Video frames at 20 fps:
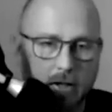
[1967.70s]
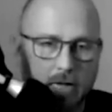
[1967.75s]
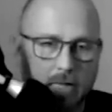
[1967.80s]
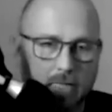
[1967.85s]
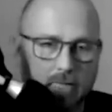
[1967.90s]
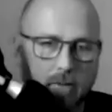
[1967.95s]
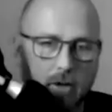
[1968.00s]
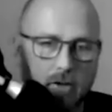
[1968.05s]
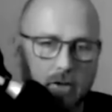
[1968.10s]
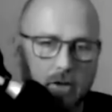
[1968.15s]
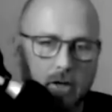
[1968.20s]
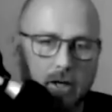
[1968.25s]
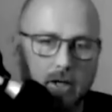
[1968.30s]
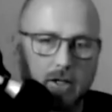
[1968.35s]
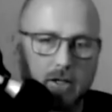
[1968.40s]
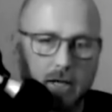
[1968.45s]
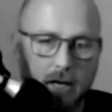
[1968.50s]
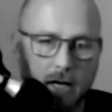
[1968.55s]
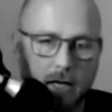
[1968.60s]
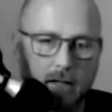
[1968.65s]
but you can
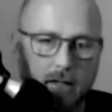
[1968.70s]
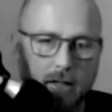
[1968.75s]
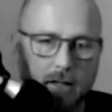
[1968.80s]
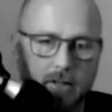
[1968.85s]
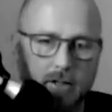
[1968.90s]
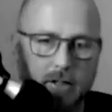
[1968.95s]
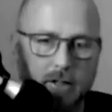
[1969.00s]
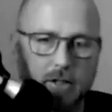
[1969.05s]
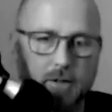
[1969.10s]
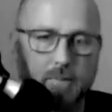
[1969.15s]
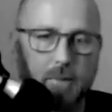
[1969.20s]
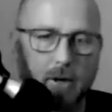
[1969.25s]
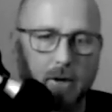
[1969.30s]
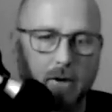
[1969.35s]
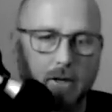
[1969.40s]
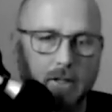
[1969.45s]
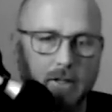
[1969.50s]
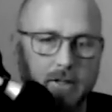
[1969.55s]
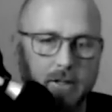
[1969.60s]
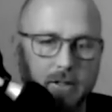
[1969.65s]
take these
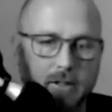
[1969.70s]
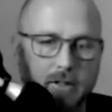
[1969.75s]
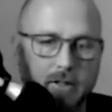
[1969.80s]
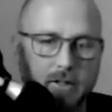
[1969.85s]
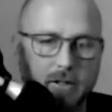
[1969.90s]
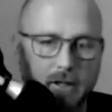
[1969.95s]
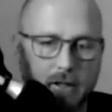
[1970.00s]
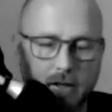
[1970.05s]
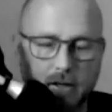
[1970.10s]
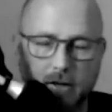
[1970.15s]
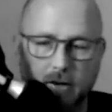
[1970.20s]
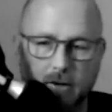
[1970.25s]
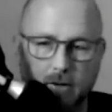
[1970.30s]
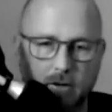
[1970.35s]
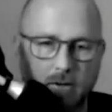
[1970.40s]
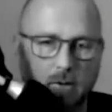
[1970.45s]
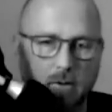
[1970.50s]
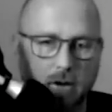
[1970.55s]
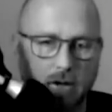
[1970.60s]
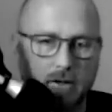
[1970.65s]
experiences into your
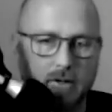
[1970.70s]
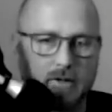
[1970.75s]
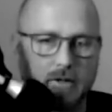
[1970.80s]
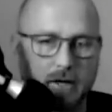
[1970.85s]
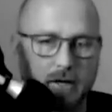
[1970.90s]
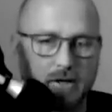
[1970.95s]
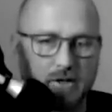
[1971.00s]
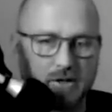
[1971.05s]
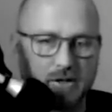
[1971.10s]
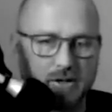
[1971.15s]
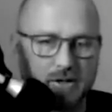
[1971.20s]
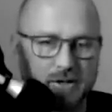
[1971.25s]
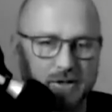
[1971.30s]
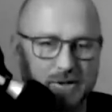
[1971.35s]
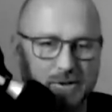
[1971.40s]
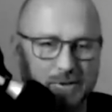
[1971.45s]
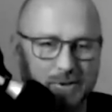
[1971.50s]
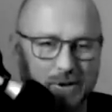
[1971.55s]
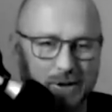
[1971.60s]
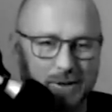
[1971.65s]
own
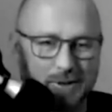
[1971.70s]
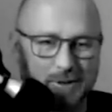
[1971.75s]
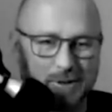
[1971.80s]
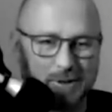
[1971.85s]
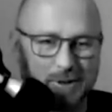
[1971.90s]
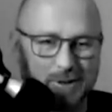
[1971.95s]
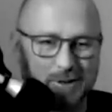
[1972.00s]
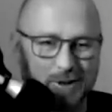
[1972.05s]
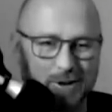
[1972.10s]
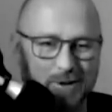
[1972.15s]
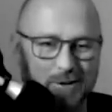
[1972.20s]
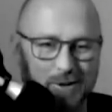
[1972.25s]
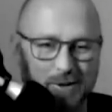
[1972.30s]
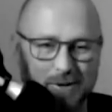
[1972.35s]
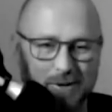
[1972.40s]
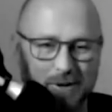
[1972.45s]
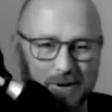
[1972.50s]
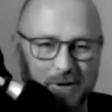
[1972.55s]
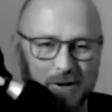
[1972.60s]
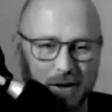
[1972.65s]
organizations, right? So this is all,
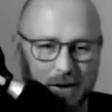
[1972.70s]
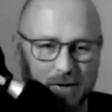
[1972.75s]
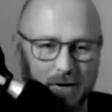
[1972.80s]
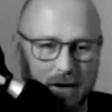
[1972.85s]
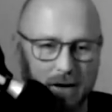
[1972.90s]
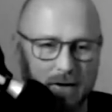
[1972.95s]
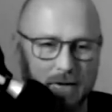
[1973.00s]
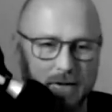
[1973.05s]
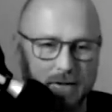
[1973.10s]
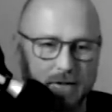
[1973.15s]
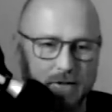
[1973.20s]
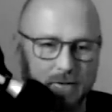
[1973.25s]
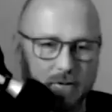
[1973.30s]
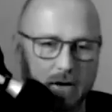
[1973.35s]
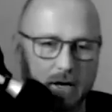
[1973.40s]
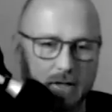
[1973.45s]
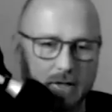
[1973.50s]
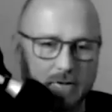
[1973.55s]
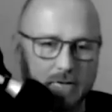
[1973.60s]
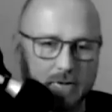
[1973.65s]
a lot of this is
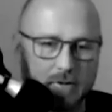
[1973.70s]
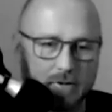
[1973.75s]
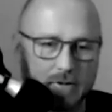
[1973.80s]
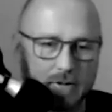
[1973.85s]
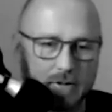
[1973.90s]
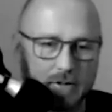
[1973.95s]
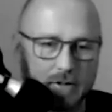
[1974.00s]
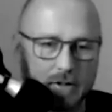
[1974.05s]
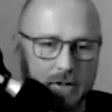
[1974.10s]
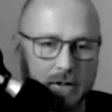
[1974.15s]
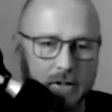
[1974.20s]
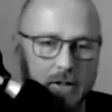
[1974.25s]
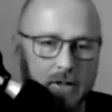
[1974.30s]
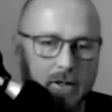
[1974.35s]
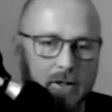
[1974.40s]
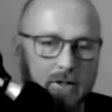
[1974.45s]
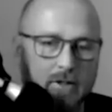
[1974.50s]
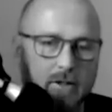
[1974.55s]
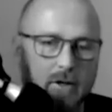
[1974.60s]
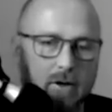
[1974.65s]
grassroots.
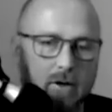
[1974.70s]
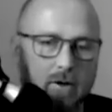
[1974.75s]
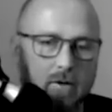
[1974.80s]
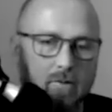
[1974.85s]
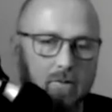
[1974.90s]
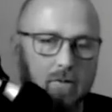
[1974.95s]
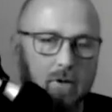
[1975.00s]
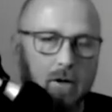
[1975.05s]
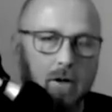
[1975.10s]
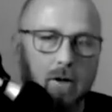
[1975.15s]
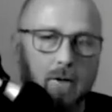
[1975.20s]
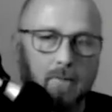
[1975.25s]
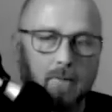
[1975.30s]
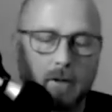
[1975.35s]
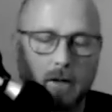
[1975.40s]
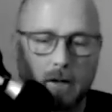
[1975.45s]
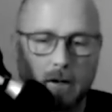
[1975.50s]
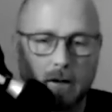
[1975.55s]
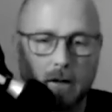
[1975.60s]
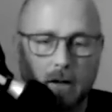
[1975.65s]
So
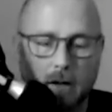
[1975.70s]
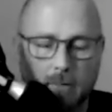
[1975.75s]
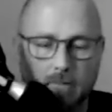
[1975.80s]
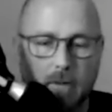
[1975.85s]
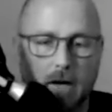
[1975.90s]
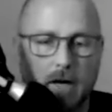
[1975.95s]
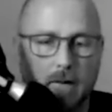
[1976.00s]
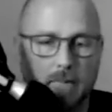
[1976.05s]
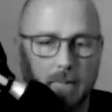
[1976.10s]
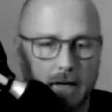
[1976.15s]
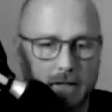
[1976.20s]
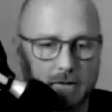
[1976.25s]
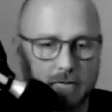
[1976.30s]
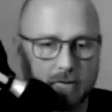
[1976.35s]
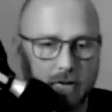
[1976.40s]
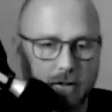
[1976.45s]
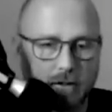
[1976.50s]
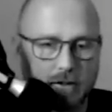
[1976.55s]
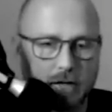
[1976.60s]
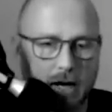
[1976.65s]
like Metabase,
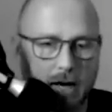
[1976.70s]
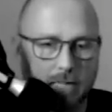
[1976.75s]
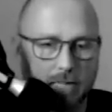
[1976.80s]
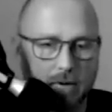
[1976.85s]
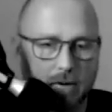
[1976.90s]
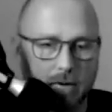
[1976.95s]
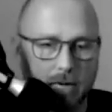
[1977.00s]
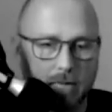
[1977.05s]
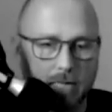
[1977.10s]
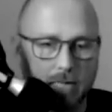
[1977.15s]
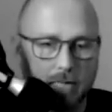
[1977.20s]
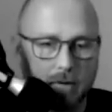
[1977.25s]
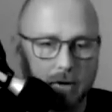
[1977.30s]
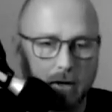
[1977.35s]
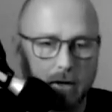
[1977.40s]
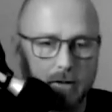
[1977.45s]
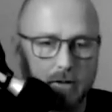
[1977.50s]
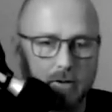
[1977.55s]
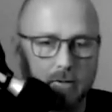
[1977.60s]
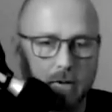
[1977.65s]
for example,
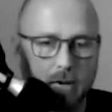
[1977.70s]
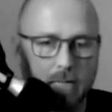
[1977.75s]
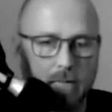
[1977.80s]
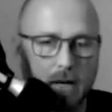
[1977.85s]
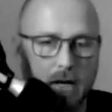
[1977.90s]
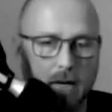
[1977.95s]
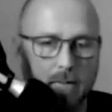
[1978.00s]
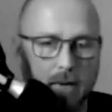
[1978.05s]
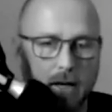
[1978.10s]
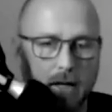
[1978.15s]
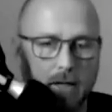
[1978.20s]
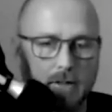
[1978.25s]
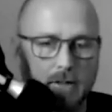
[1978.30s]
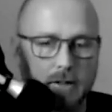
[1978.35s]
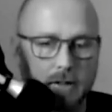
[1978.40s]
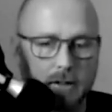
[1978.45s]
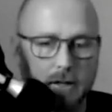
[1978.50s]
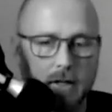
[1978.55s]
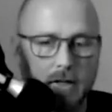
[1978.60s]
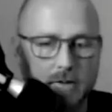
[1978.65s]
right? So when Metabase,
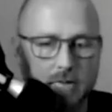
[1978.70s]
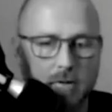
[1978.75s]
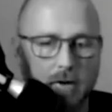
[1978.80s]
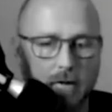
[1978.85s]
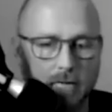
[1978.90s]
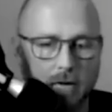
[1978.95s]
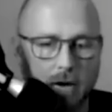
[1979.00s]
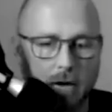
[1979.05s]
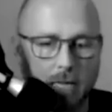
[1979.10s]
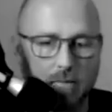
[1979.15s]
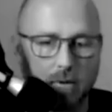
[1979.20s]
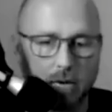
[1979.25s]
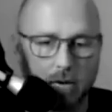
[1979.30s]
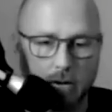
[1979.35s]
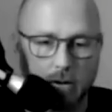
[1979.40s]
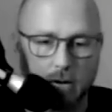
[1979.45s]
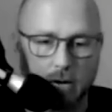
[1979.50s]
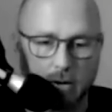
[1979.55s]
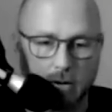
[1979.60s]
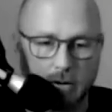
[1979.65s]
and it's one of our
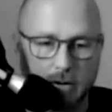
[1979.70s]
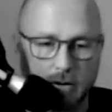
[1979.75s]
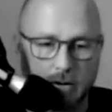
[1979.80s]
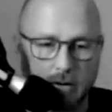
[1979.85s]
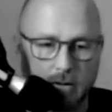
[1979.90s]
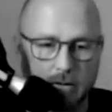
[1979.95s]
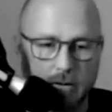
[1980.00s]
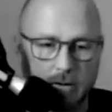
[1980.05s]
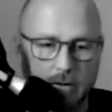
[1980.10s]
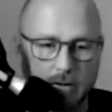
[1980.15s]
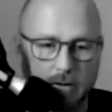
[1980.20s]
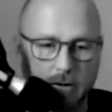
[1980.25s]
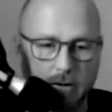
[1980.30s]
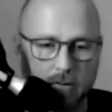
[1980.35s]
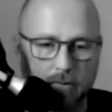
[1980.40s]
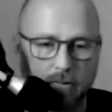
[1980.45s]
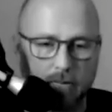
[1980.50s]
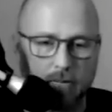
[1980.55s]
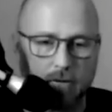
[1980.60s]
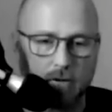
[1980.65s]
protocols, so just
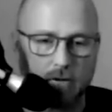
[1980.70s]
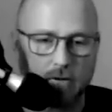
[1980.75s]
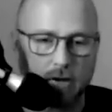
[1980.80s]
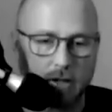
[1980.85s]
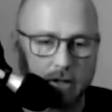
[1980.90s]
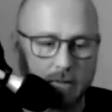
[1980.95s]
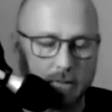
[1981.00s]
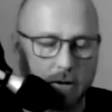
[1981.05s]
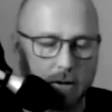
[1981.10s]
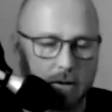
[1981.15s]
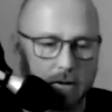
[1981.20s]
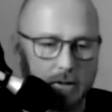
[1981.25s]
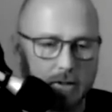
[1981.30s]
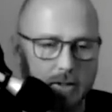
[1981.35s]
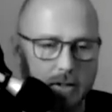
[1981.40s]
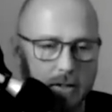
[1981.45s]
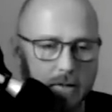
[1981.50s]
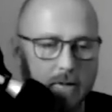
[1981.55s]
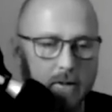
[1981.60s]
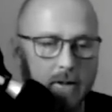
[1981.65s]
in full
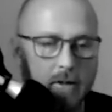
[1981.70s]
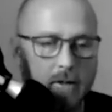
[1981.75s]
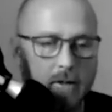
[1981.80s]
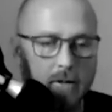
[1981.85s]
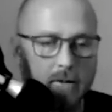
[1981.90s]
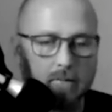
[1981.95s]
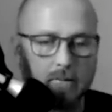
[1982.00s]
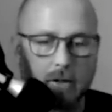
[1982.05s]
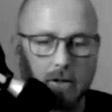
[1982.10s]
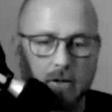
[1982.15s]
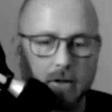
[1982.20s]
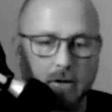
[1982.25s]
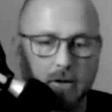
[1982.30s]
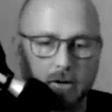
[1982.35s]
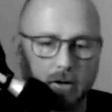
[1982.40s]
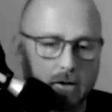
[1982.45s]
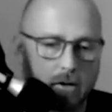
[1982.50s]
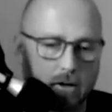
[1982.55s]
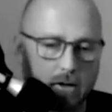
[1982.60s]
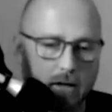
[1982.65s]
transparency, but you can go
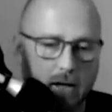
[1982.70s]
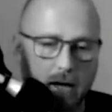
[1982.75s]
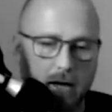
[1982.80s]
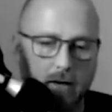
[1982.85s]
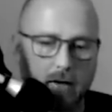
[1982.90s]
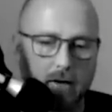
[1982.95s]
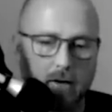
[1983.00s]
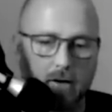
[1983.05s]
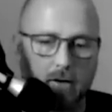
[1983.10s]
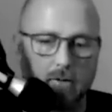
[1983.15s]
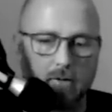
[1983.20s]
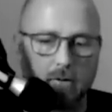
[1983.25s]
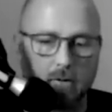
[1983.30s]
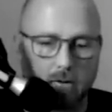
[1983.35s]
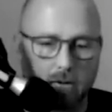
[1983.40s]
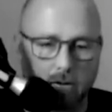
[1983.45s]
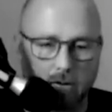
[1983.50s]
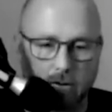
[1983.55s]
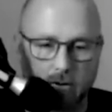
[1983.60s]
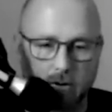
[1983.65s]
to Cardano
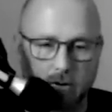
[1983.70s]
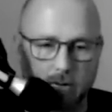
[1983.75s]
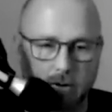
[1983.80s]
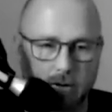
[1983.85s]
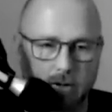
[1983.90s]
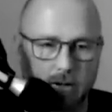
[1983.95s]
or some of these